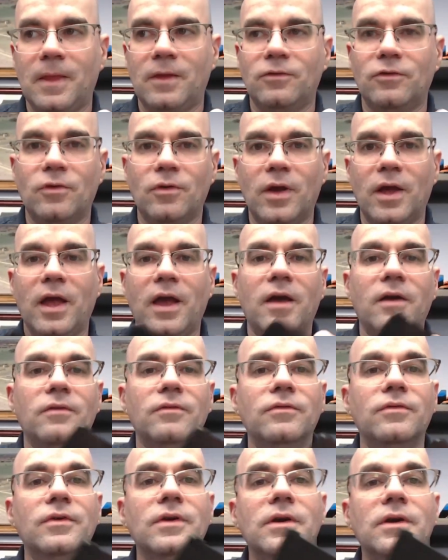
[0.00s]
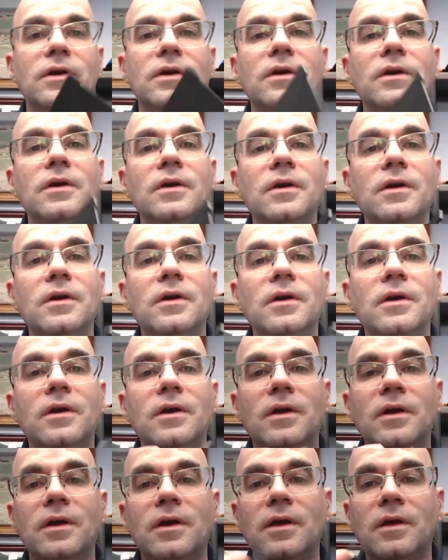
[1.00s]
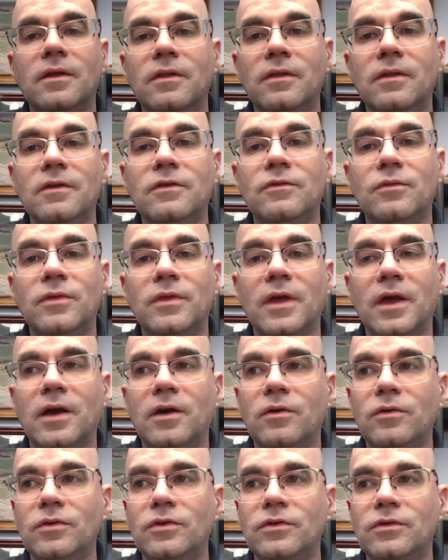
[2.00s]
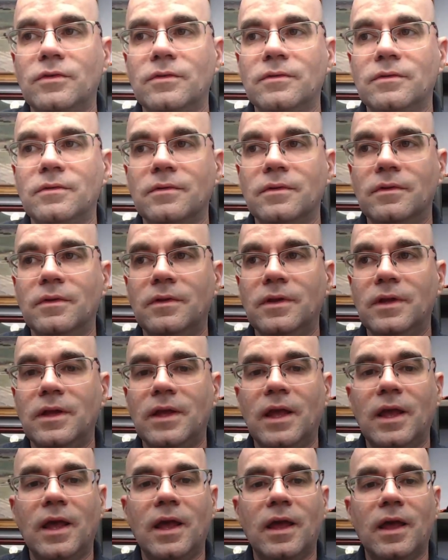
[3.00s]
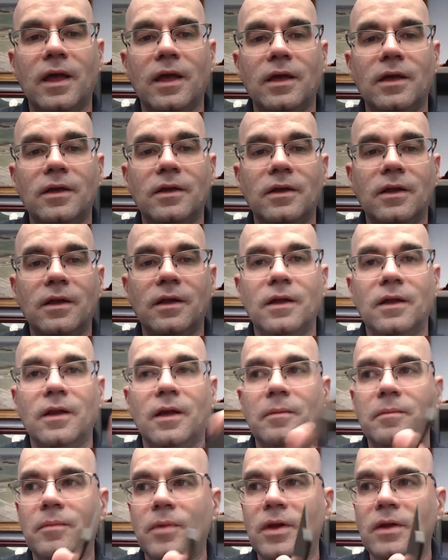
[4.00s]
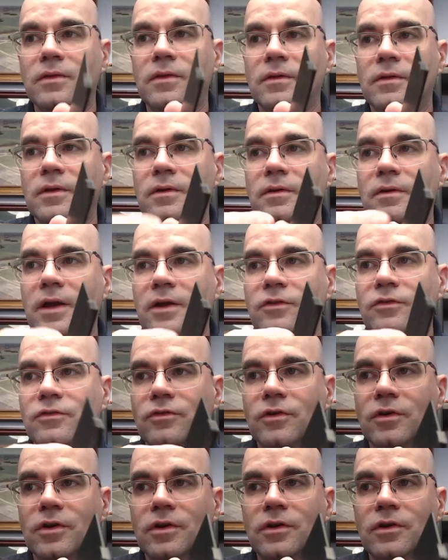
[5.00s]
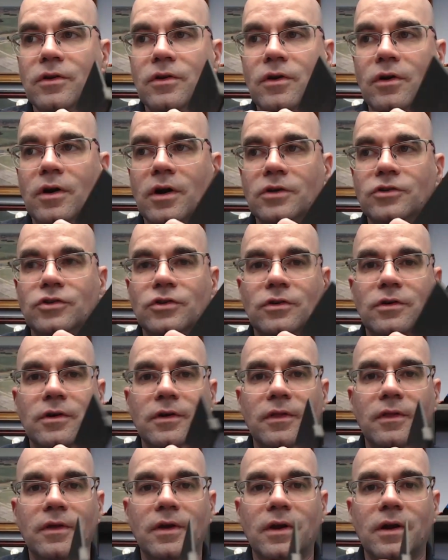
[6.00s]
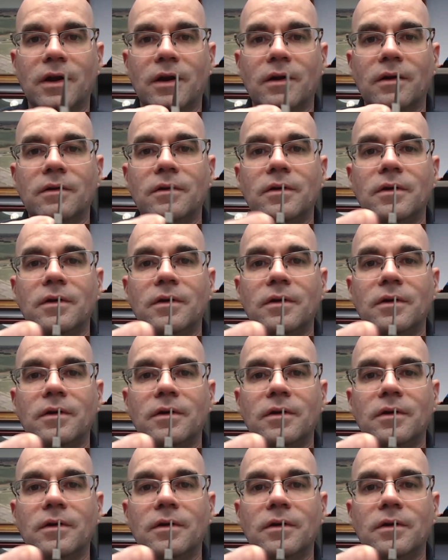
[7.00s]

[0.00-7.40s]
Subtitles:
So I have this without the edge, and I've made the little extra notch on there